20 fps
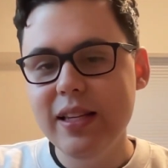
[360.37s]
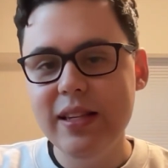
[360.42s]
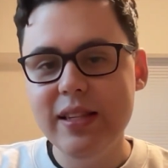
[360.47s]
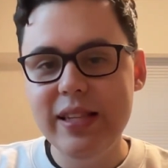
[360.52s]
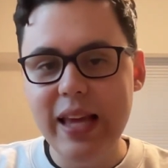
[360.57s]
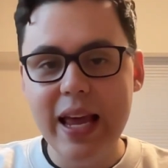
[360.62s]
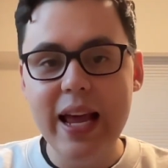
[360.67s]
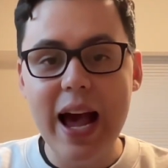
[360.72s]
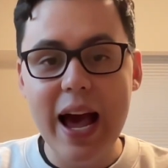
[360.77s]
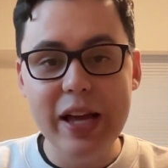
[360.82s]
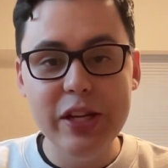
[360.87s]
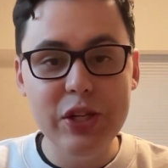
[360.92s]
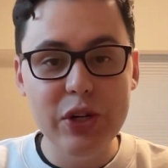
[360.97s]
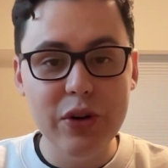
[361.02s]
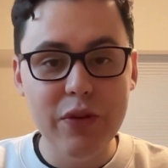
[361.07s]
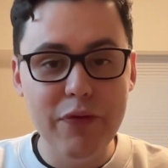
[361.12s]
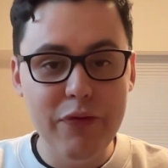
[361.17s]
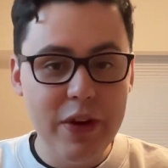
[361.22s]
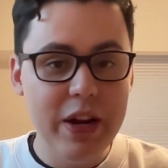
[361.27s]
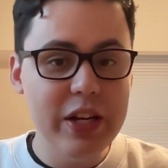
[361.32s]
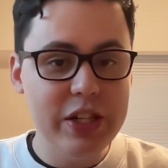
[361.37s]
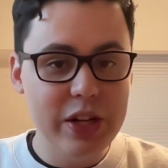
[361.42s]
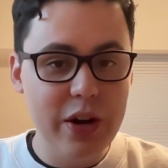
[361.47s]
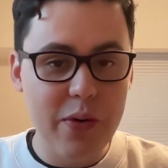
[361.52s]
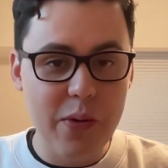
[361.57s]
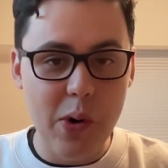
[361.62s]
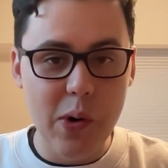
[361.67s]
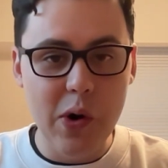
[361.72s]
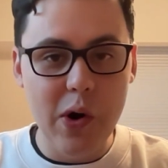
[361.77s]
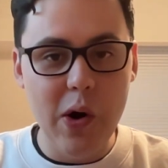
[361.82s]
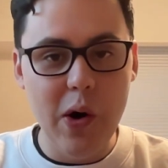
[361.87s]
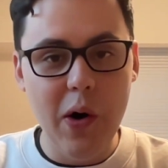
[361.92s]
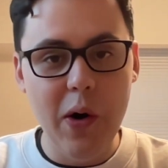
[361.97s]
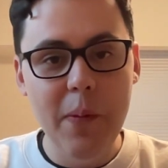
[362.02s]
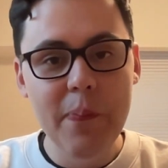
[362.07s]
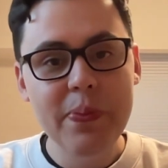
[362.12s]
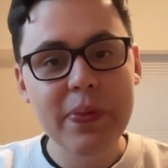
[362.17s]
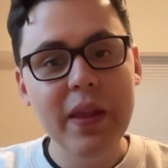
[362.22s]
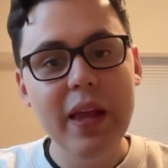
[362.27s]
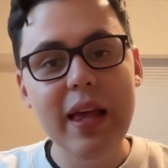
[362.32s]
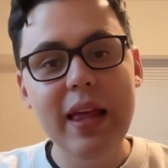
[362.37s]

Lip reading: Zenkaiger finish their roll call,